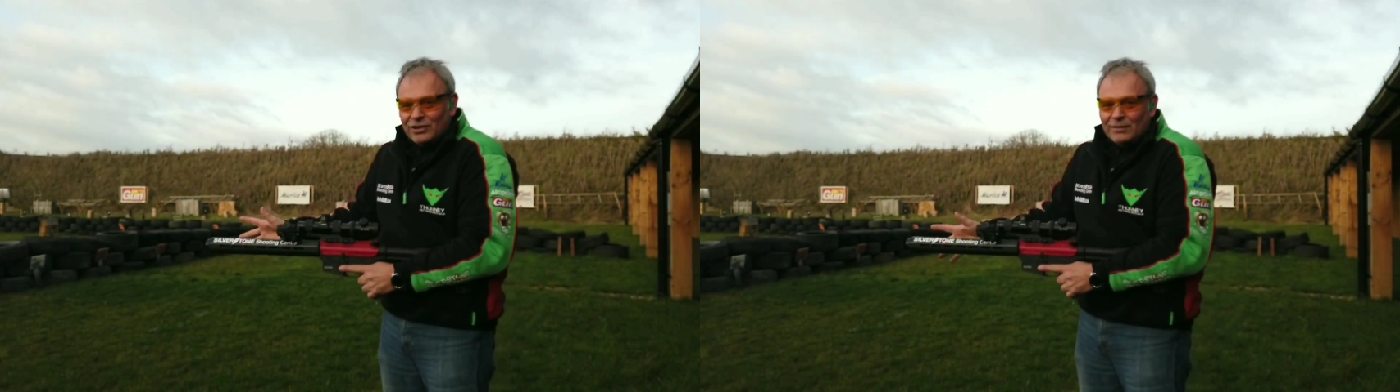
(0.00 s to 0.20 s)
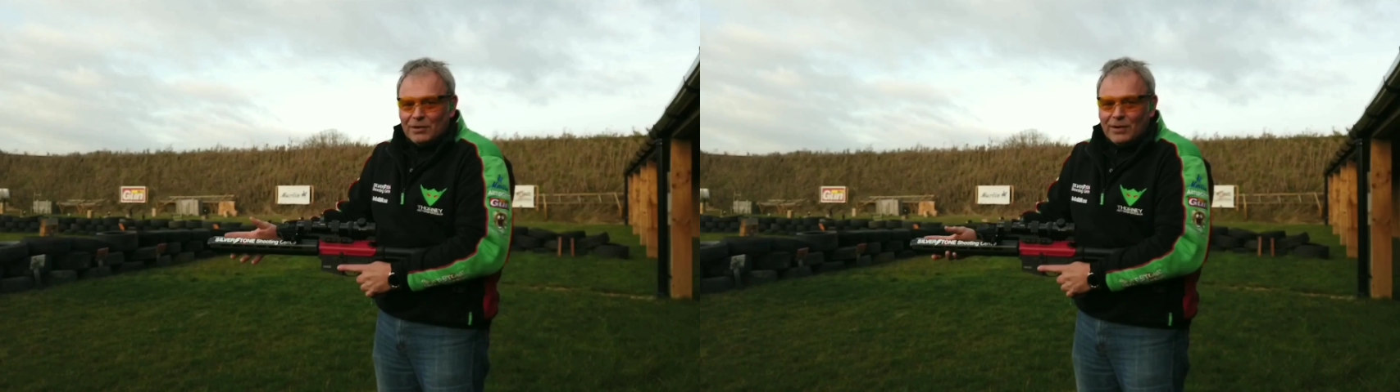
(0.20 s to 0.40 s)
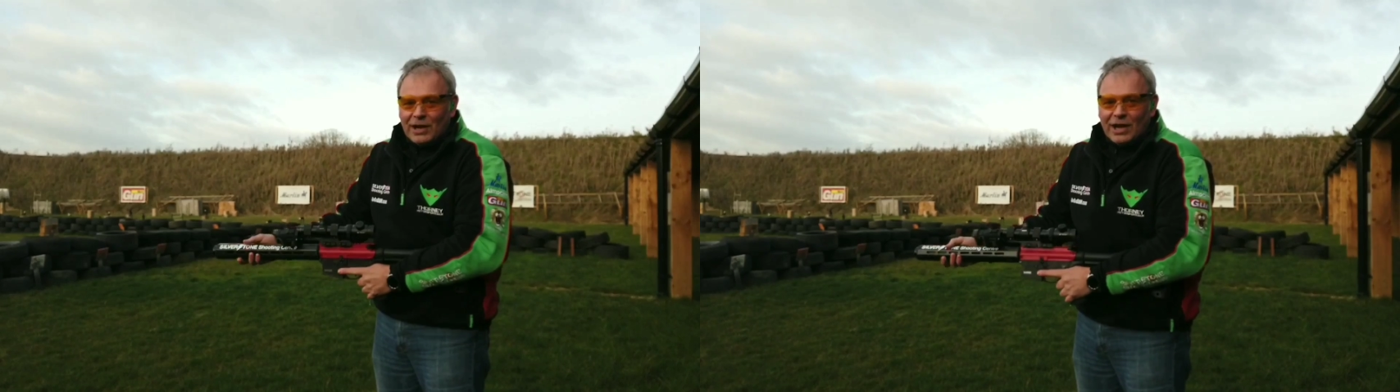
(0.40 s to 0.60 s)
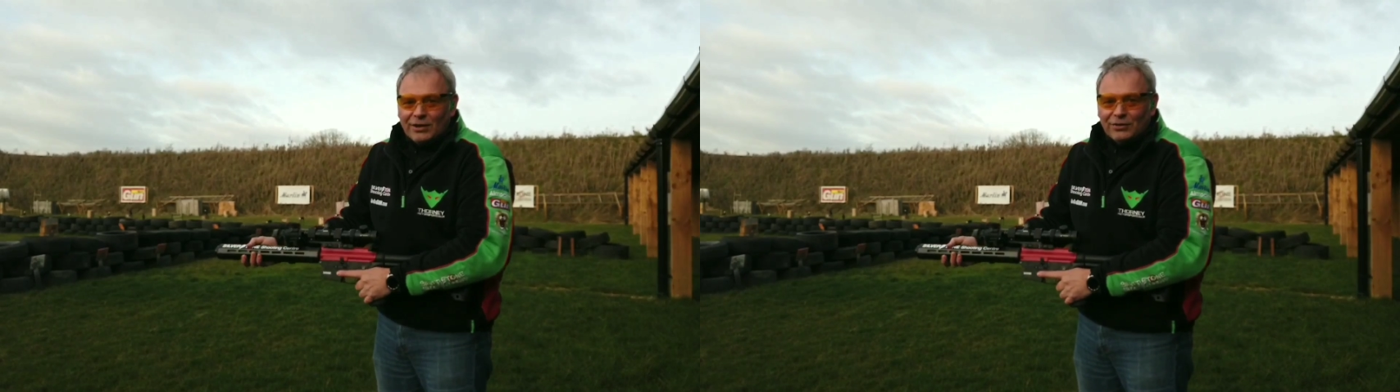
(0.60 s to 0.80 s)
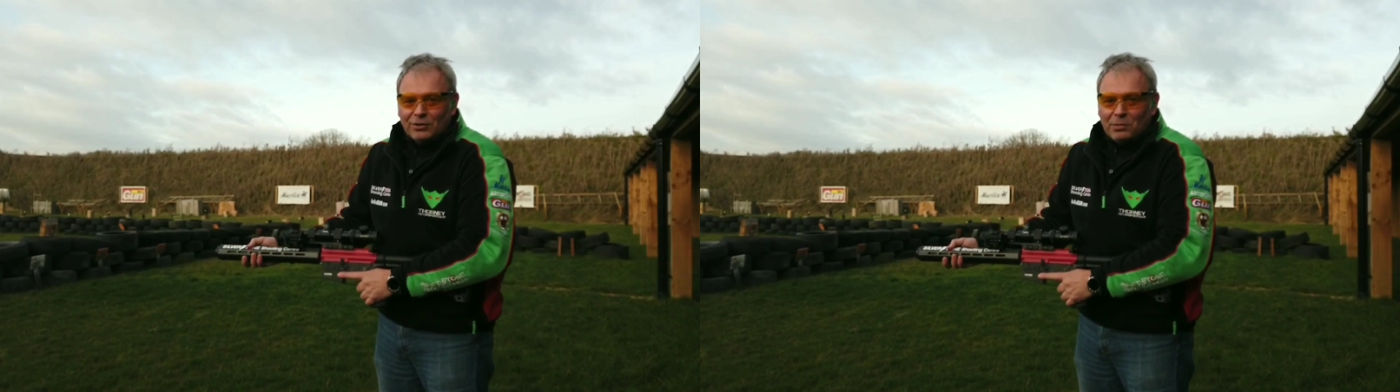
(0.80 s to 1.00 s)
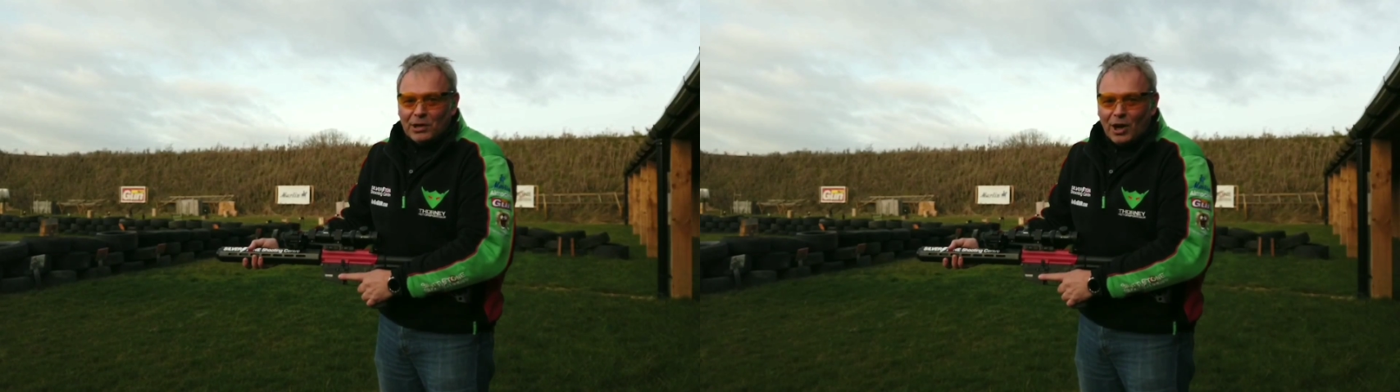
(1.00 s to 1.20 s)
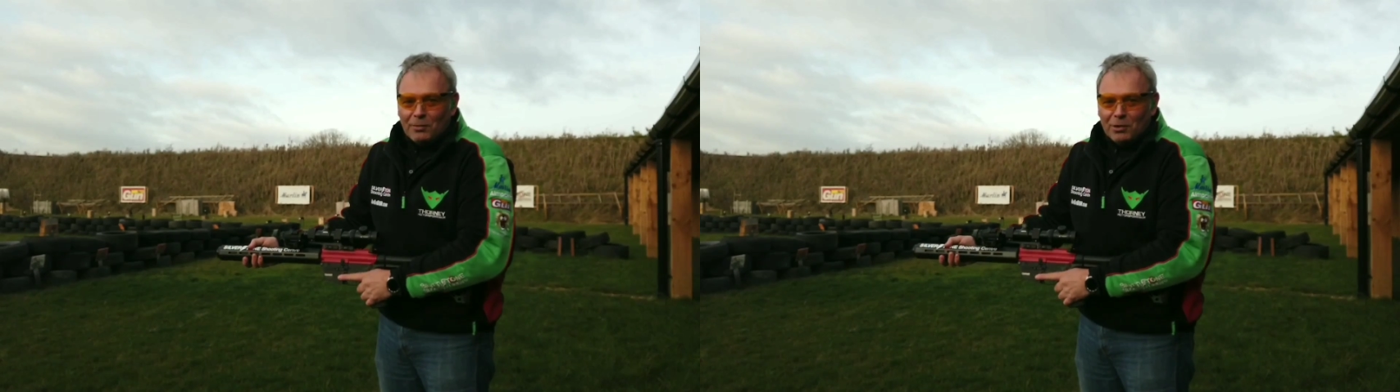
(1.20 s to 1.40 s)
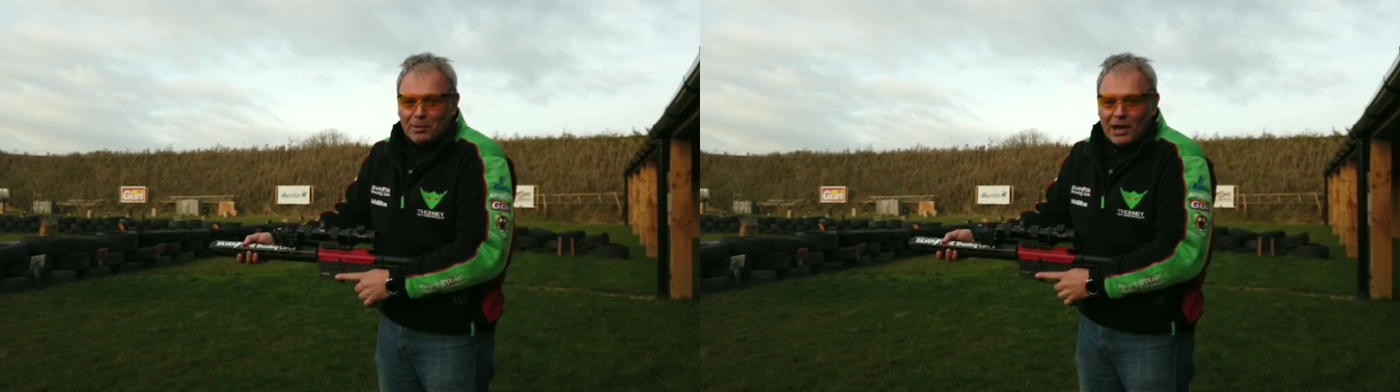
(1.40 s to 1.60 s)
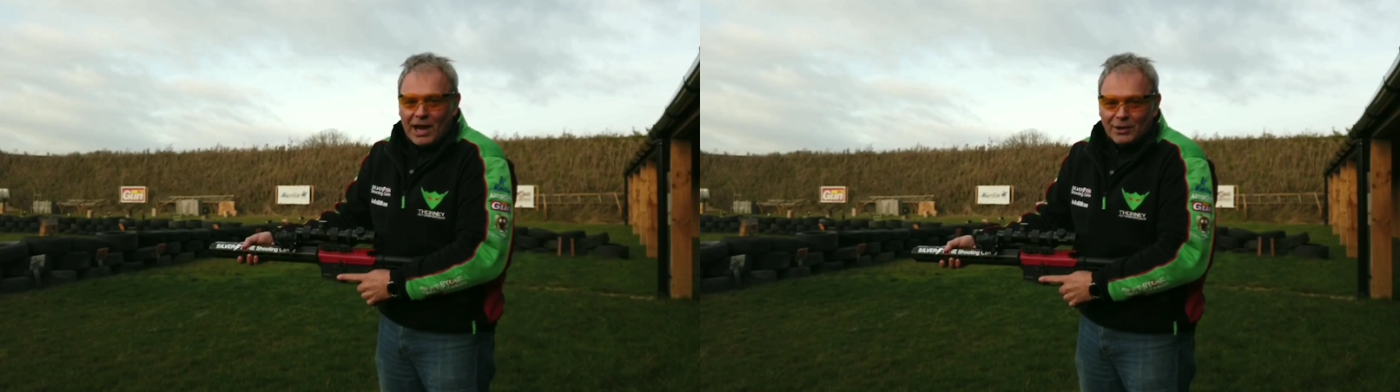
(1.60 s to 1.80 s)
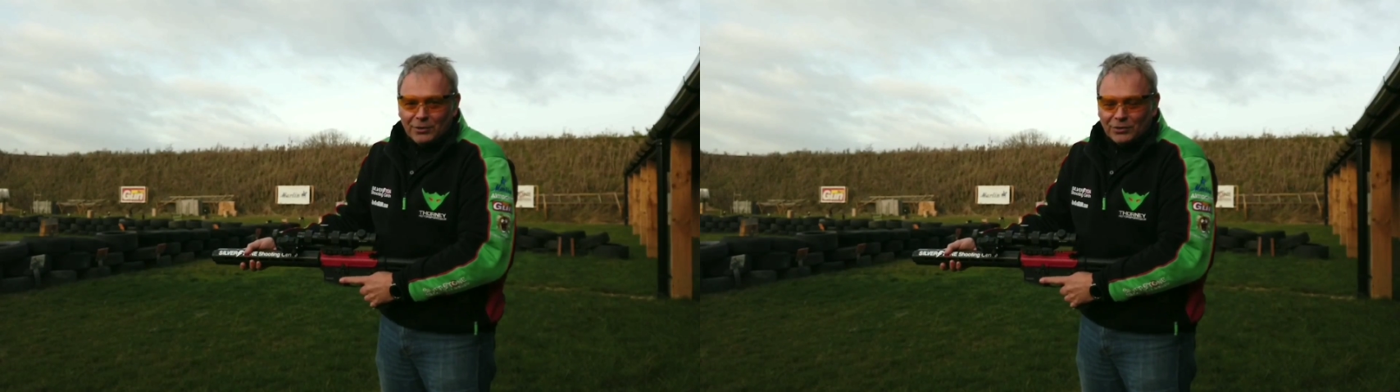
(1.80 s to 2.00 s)
generally regulations are pretty open about
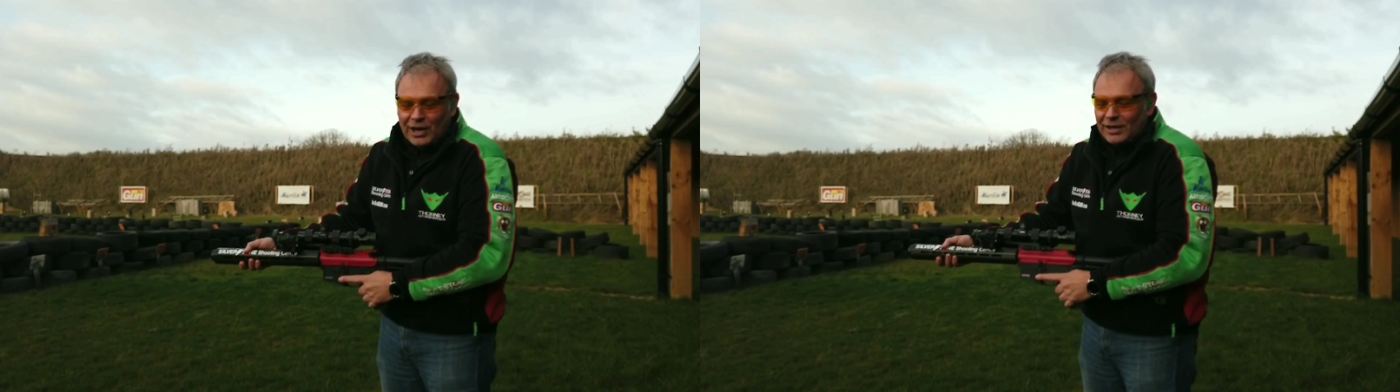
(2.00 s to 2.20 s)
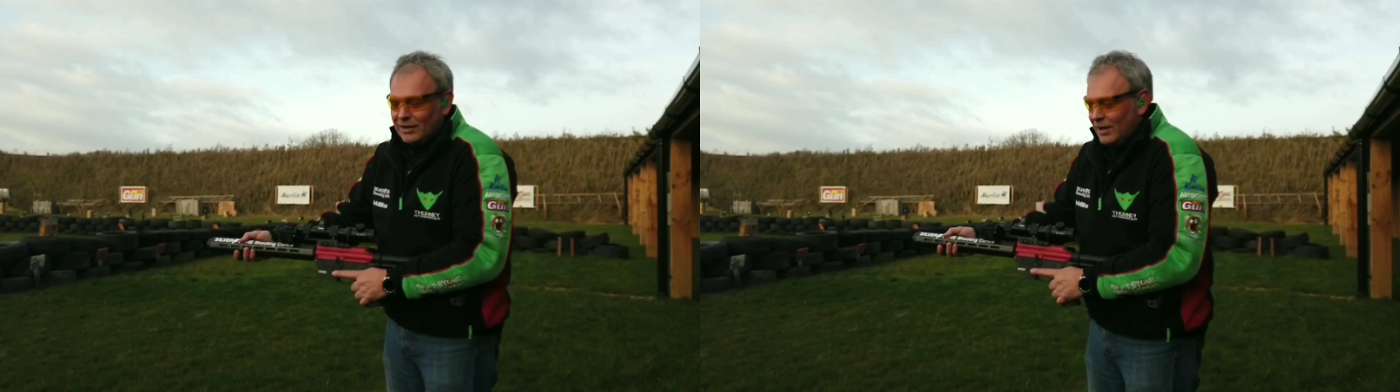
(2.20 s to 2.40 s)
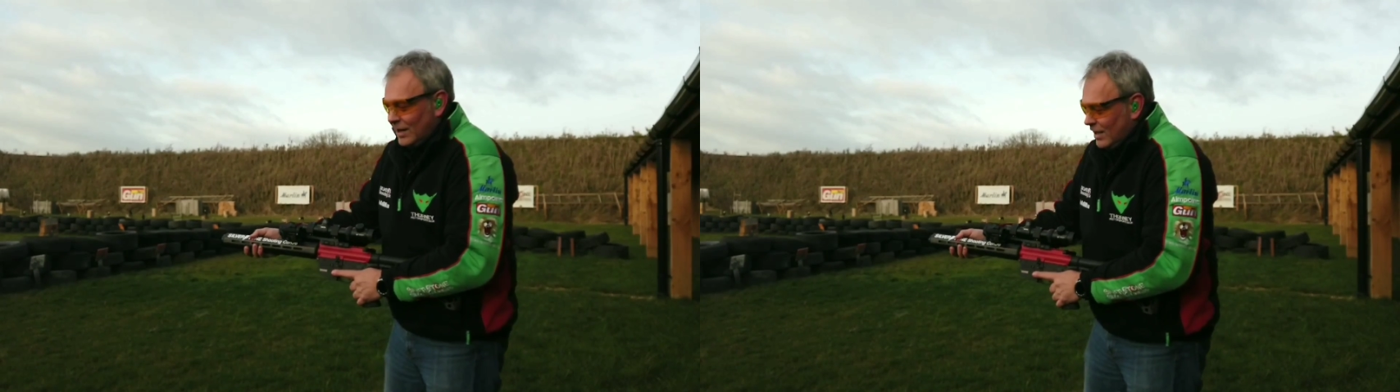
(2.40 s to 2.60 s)
how you stand.